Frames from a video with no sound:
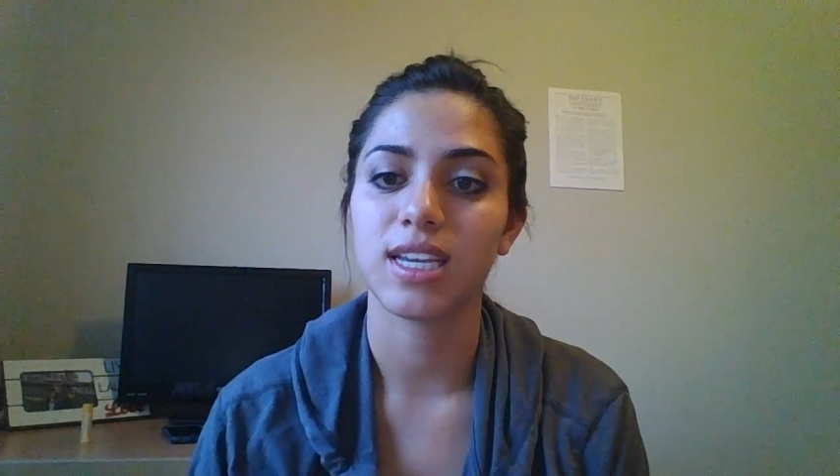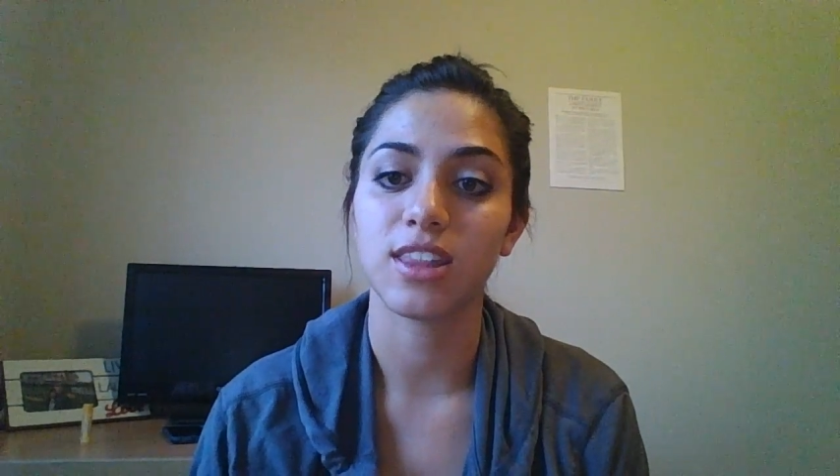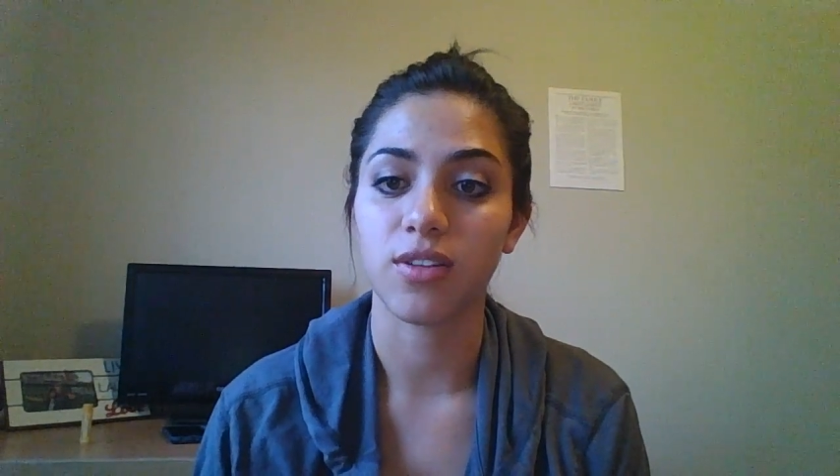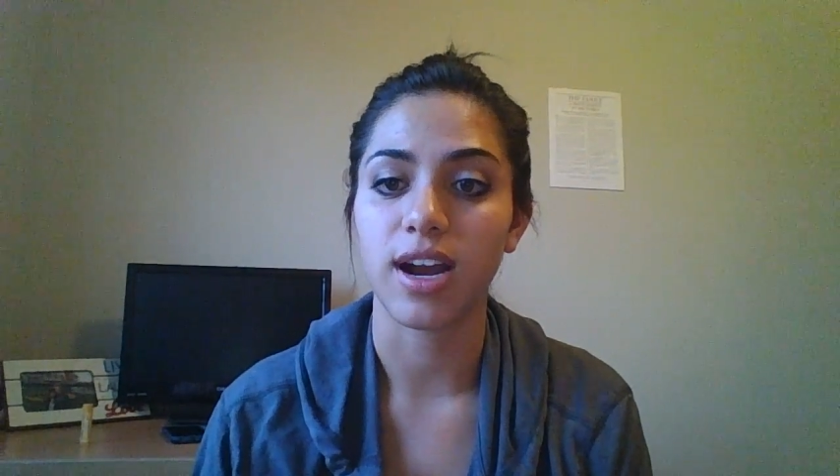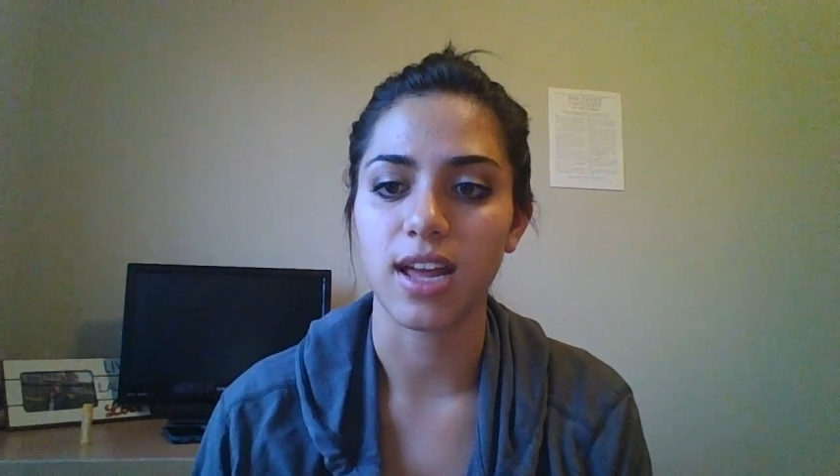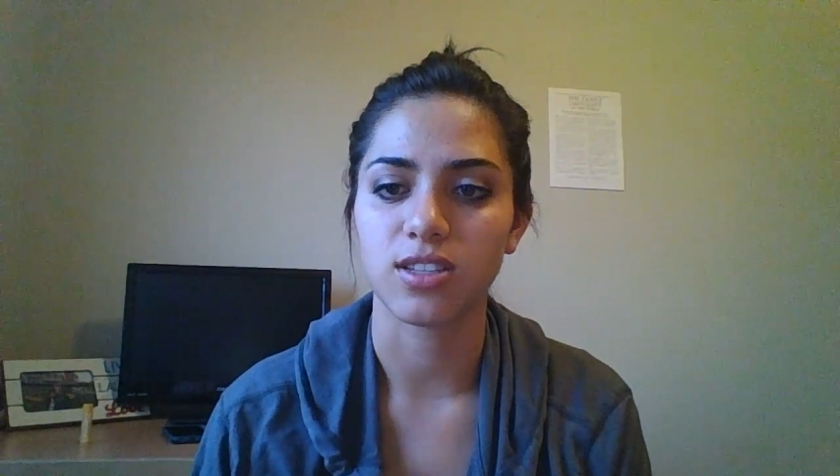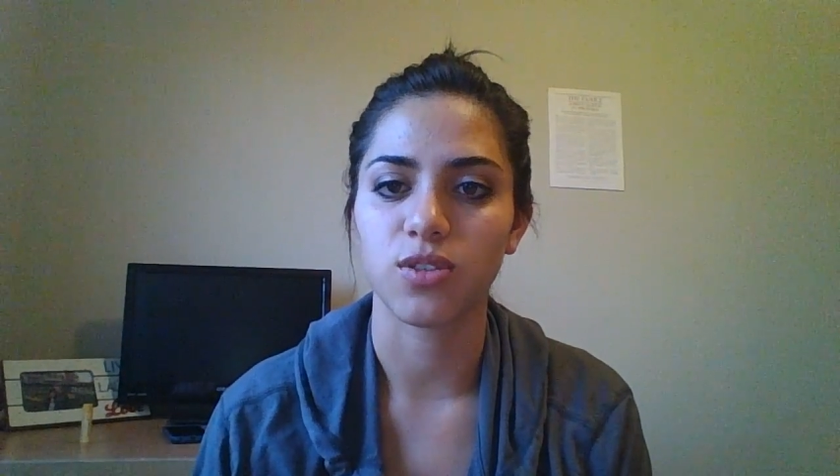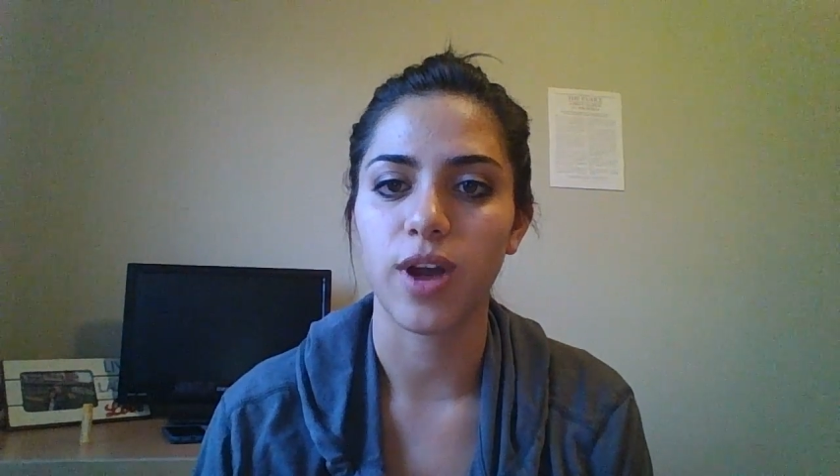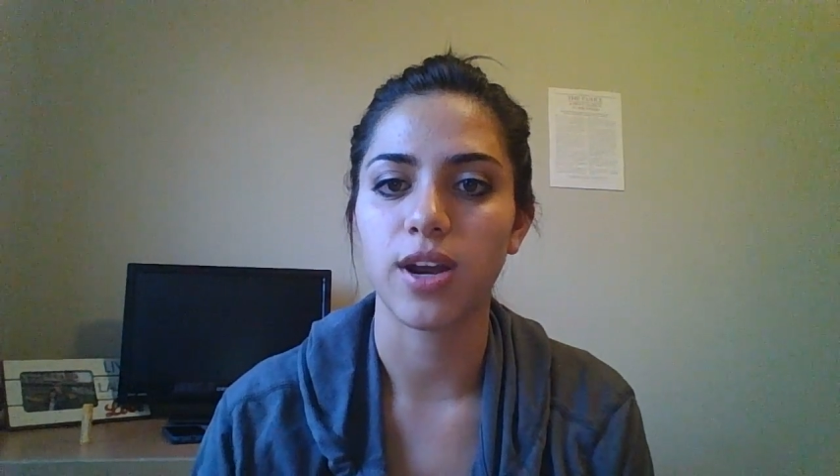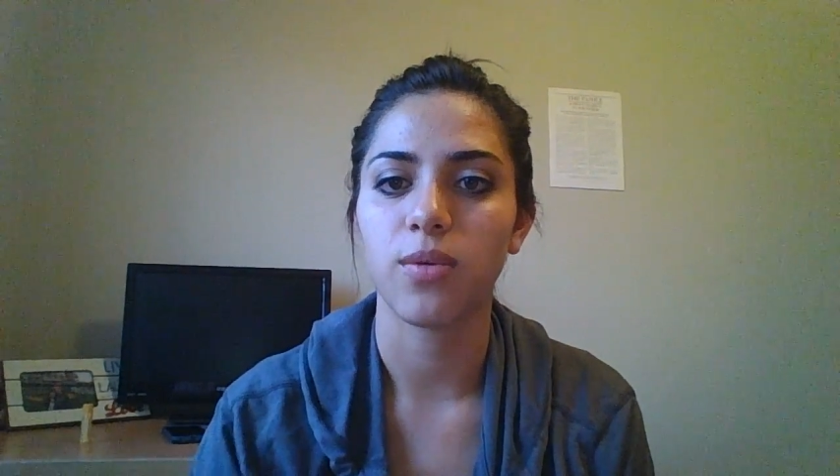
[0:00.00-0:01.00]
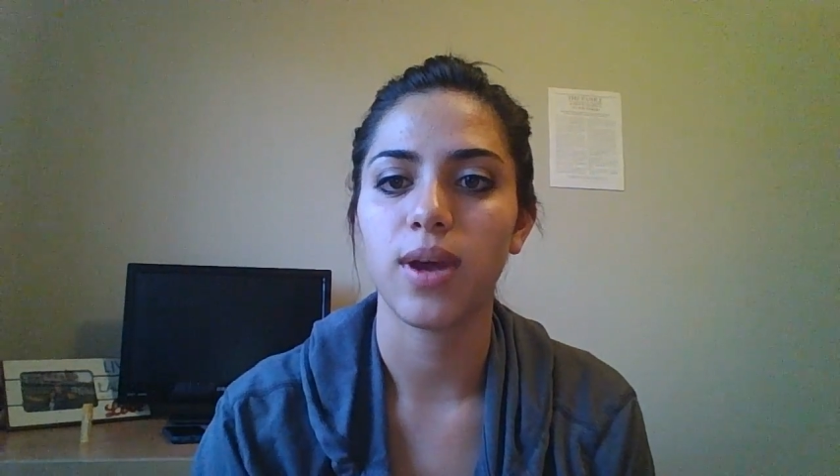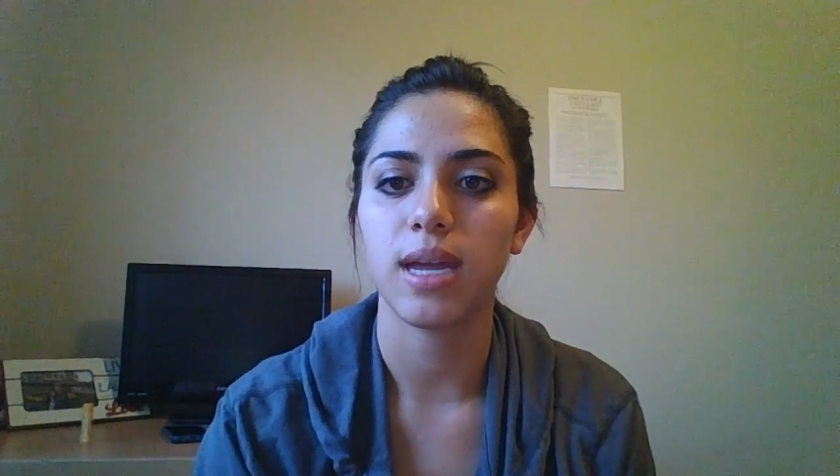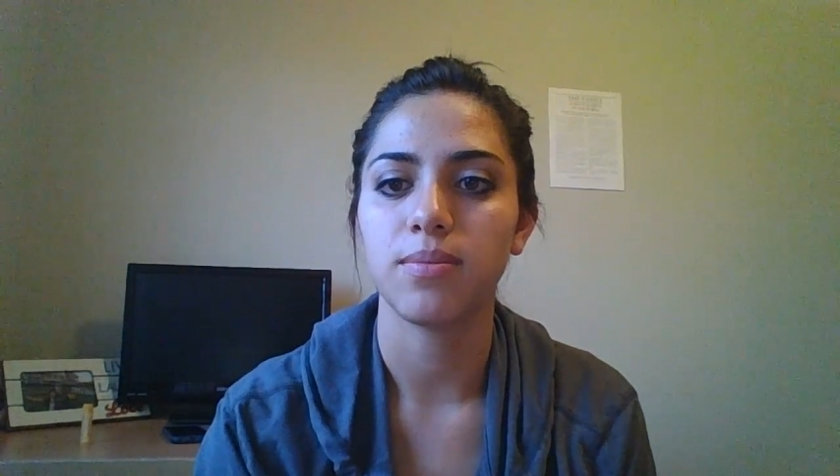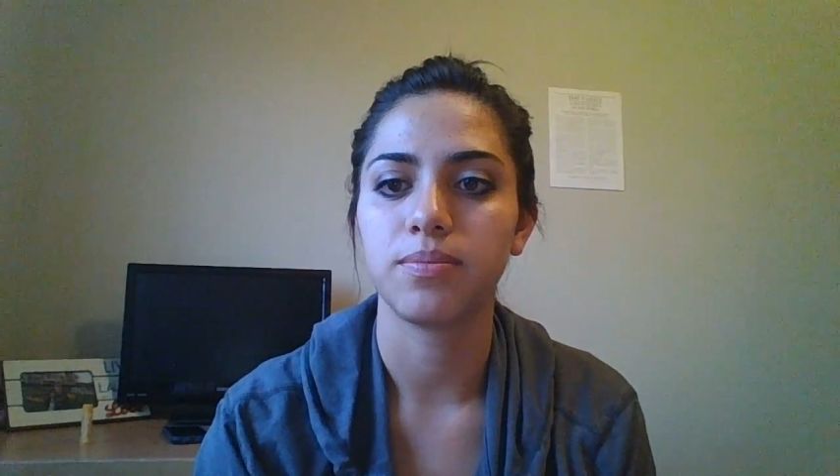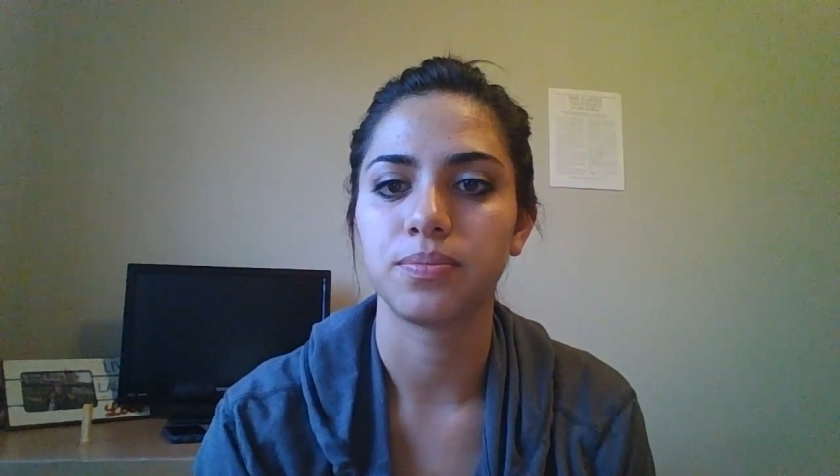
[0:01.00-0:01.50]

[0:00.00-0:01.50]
get the right answer right away.